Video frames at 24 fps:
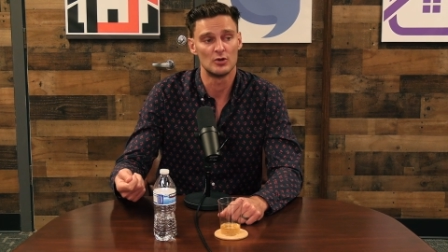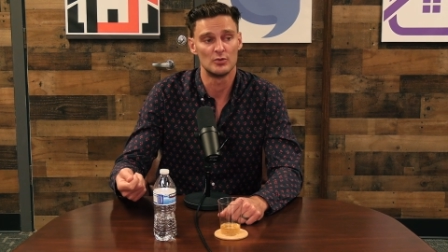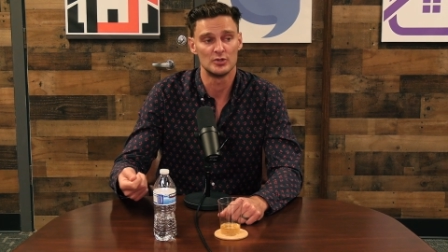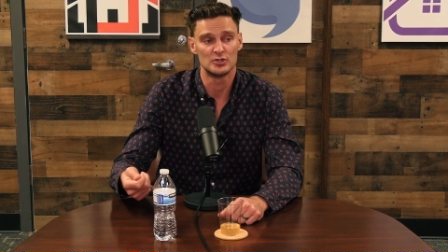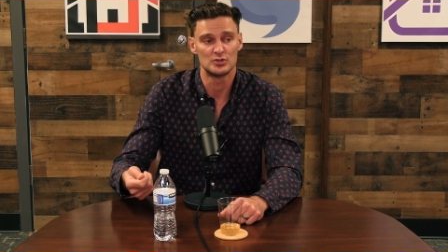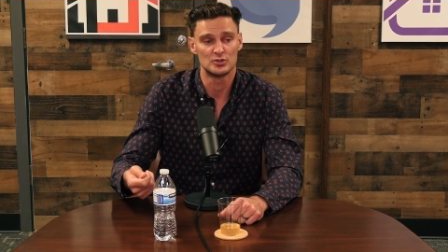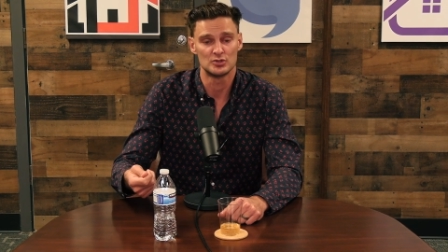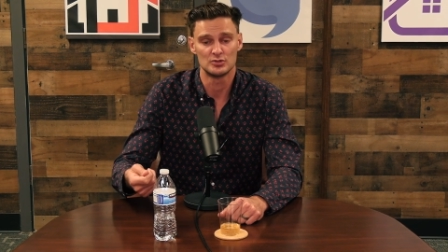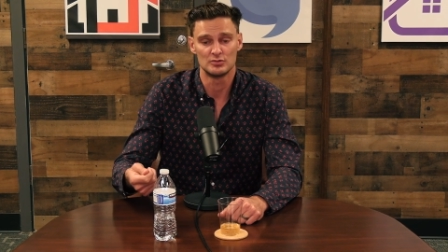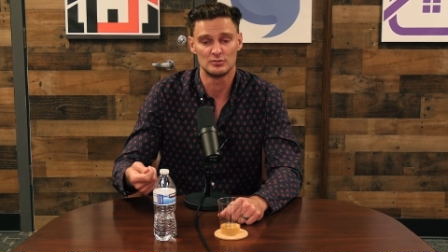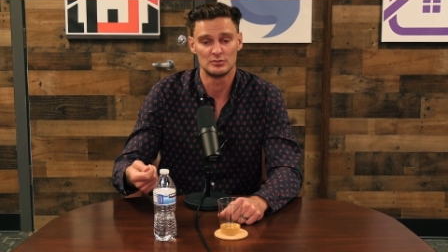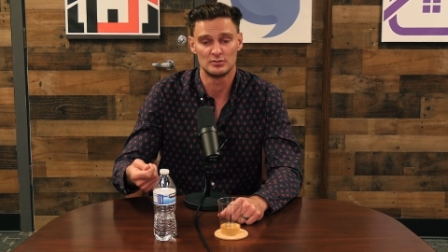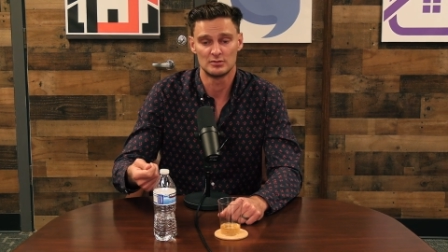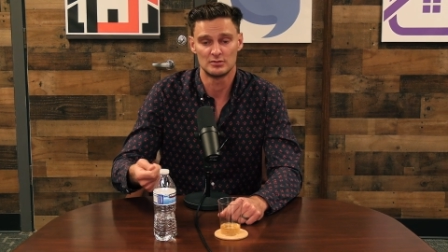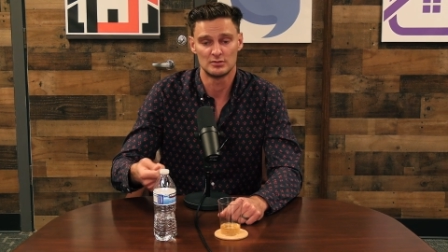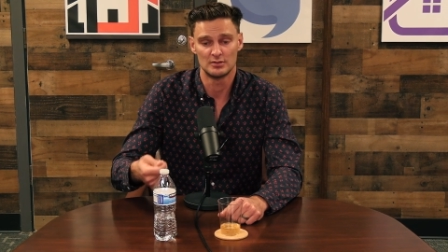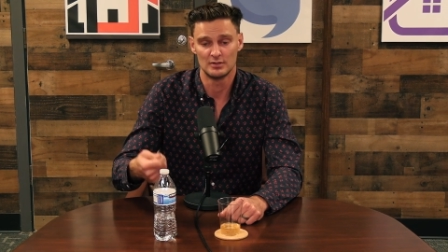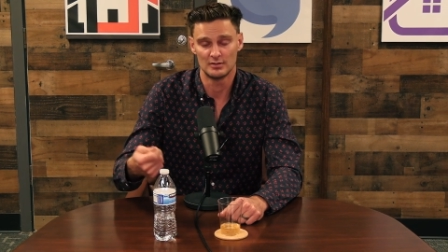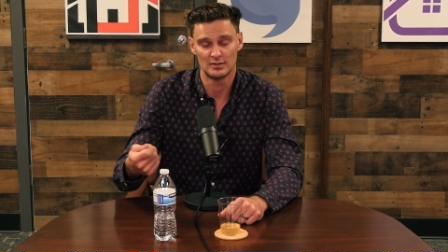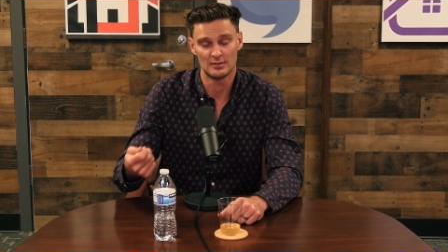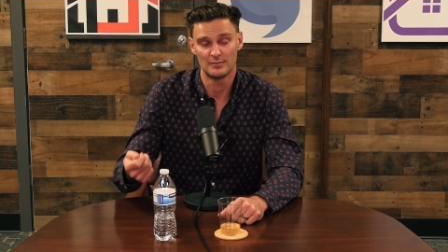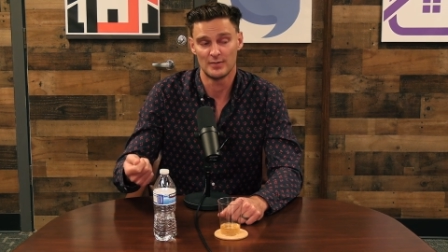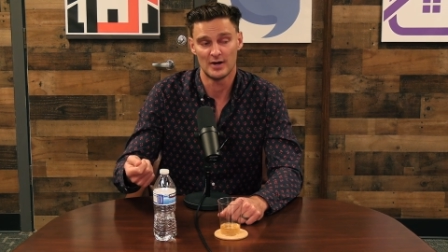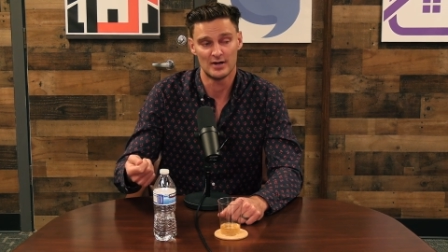which
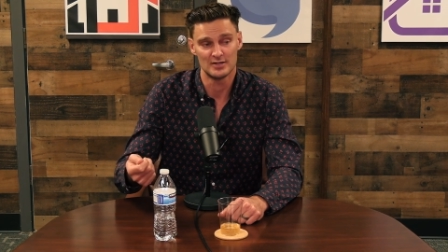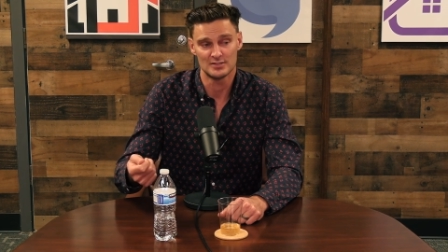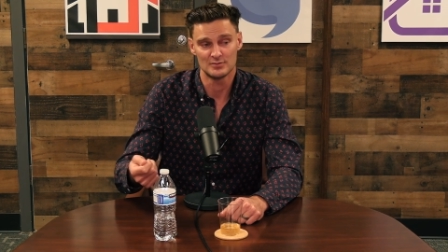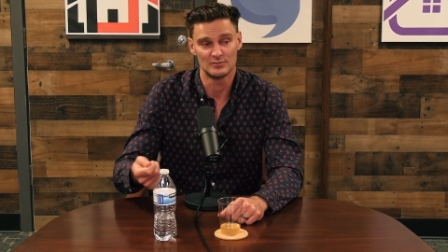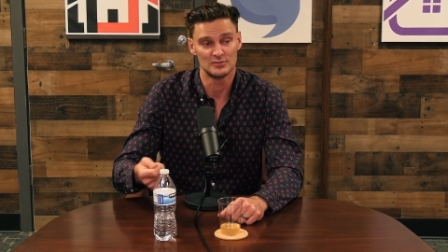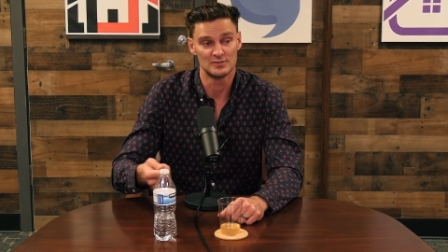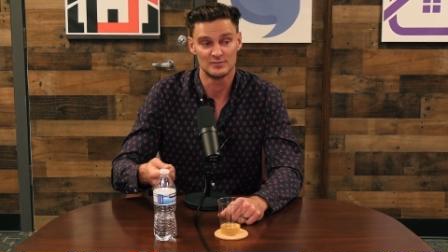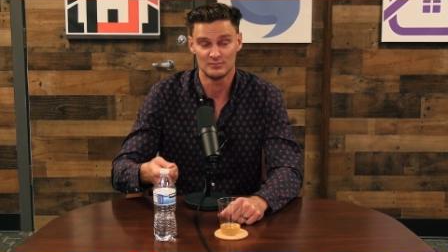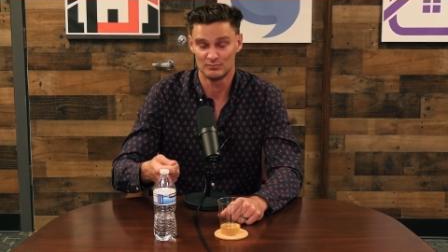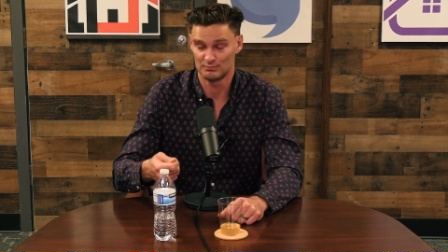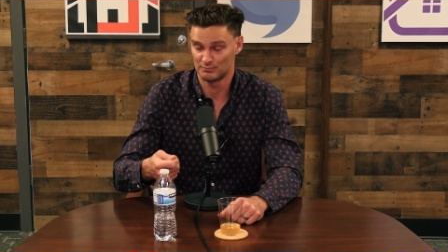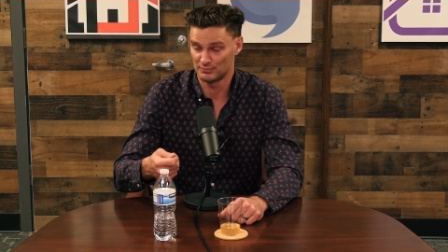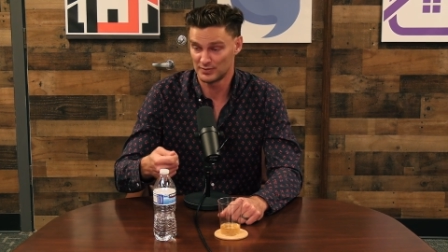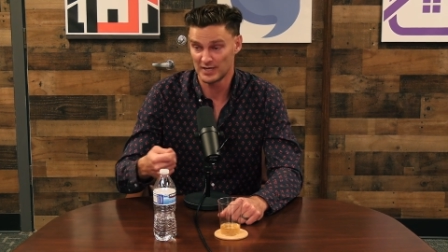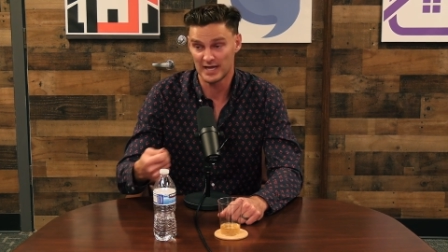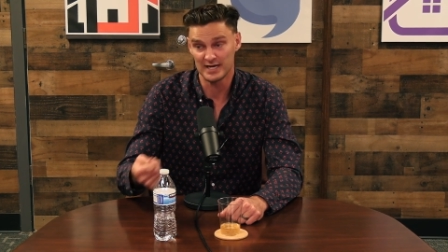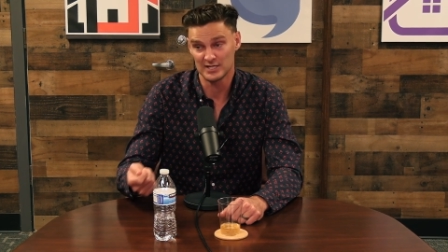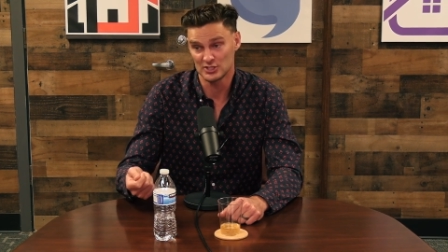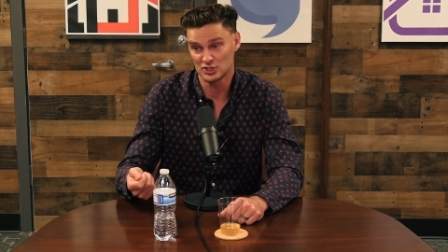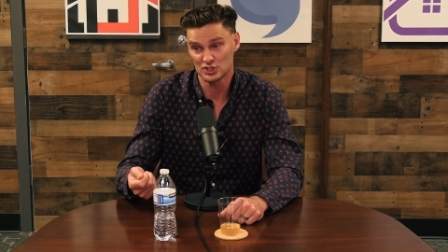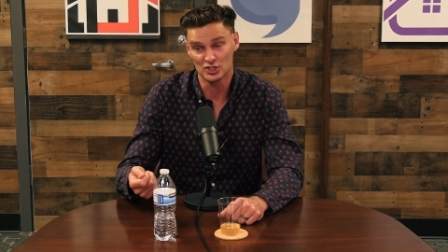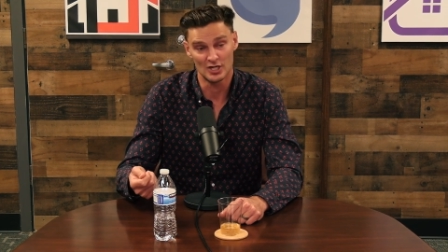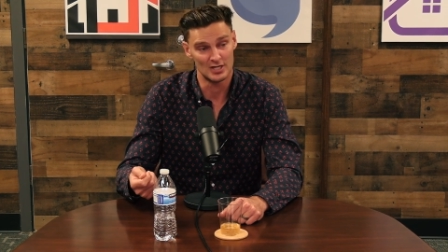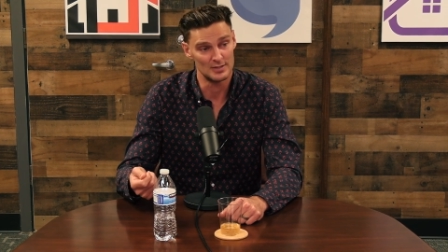in comparison was
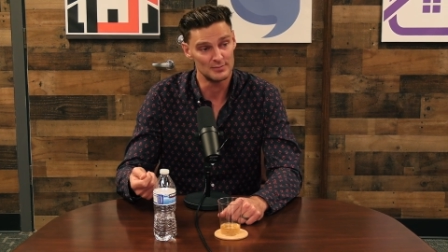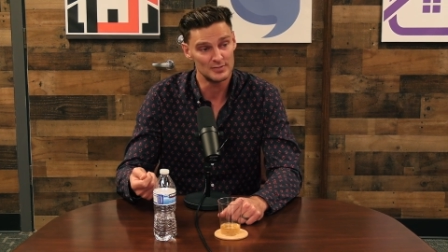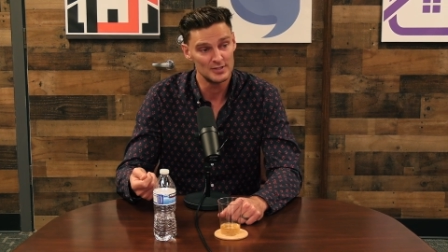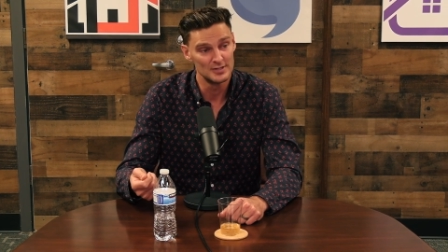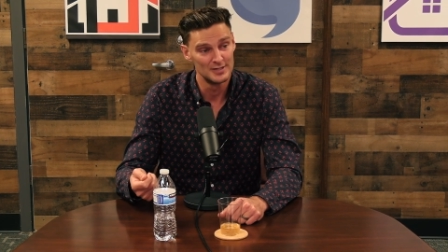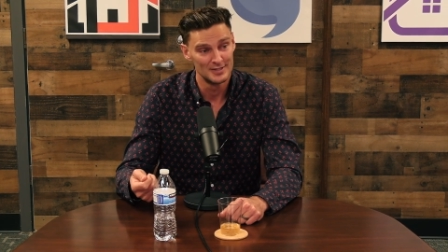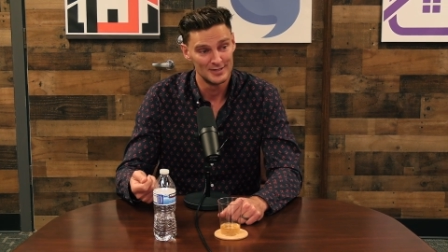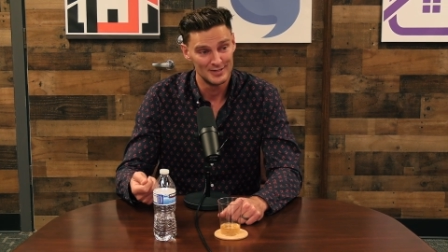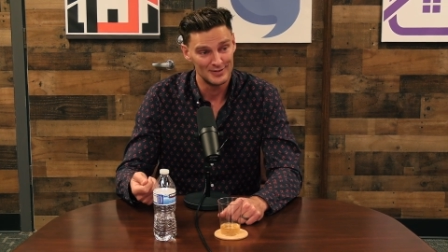bloody cheap,